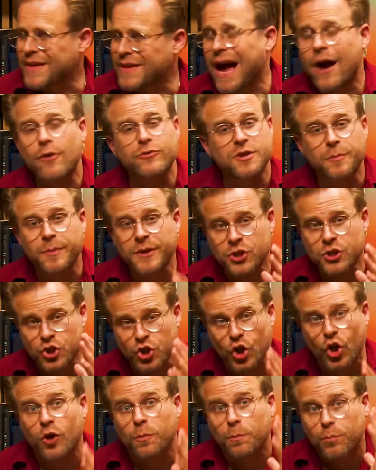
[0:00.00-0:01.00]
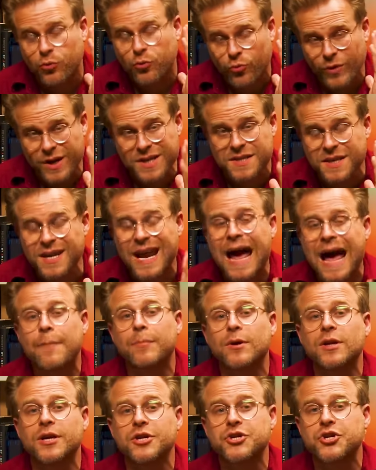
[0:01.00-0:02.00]
Now, to be sure, prison
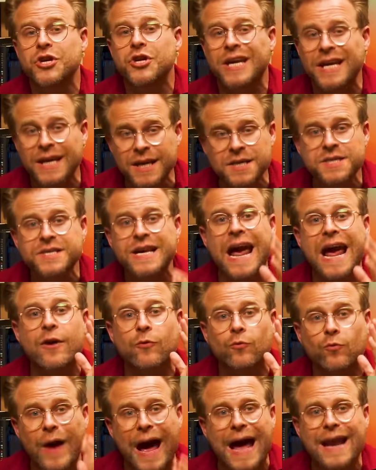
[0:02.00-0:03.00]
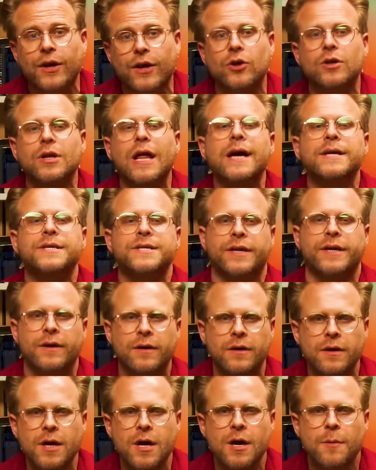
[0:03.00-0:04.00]
abolition is a radical idea